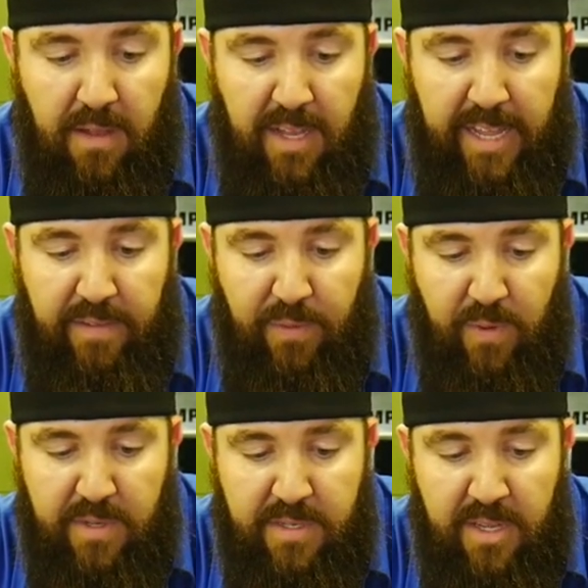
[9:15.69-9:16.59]
light
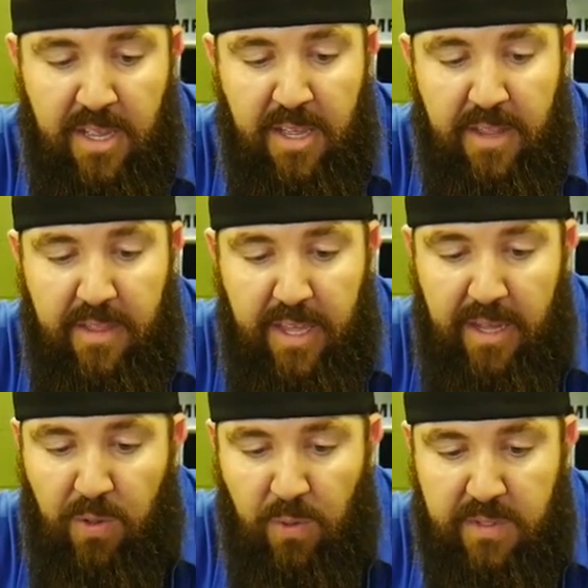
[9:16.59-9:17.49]
source,
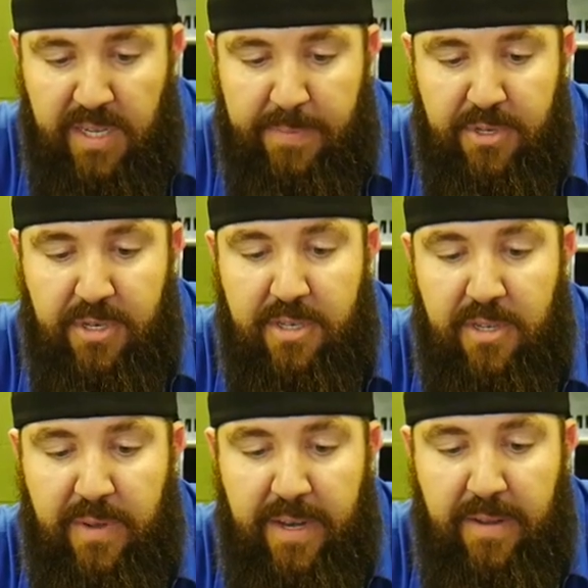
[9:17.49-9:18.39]
the cool temperature
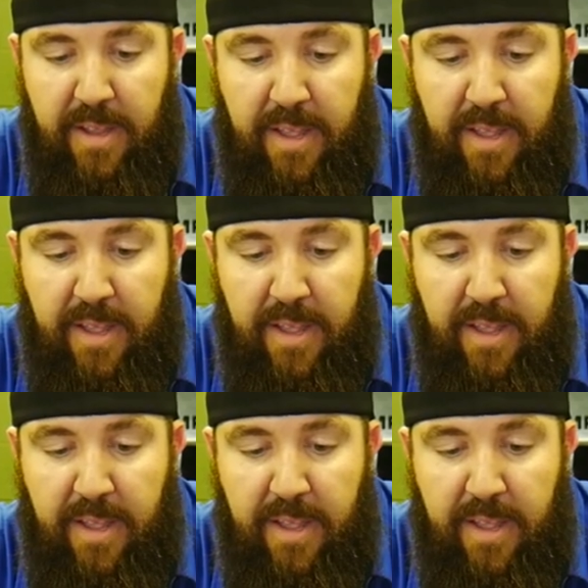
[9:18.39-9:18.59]
to it.